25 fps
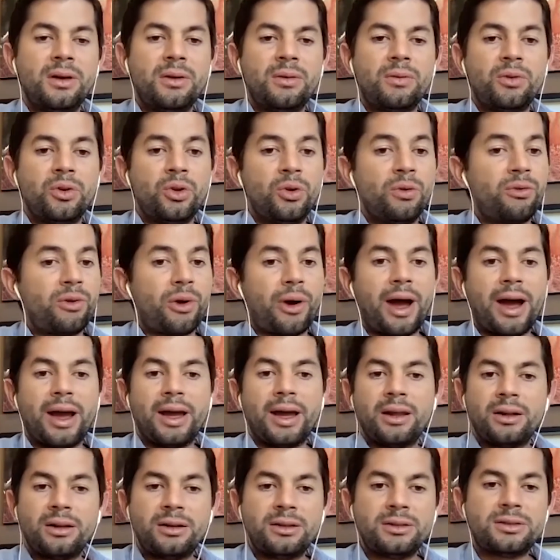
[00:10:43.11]
new
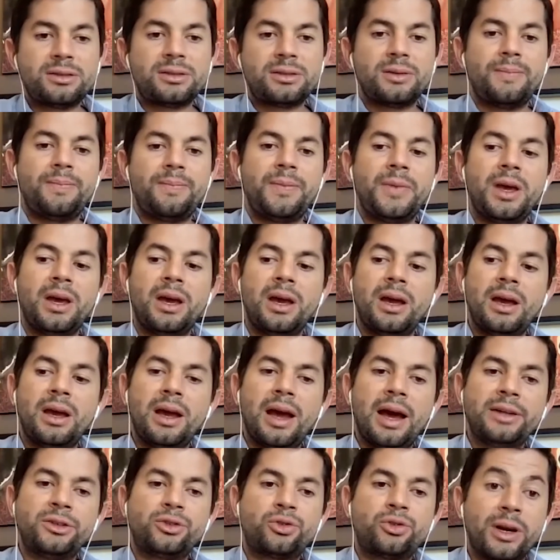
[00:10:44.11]
varietals,
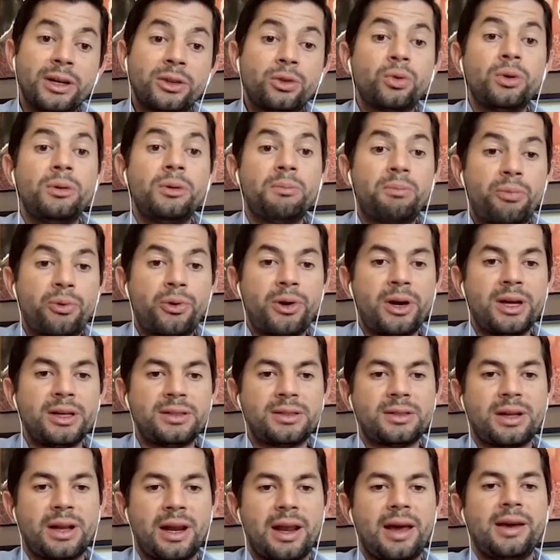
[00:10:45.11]
and try to
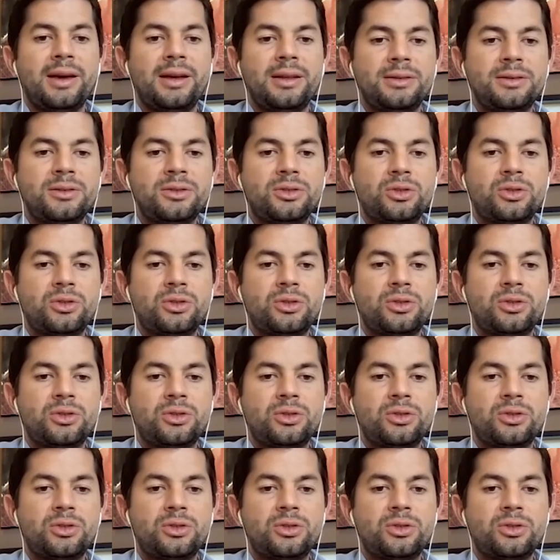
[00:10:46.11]
impress clients.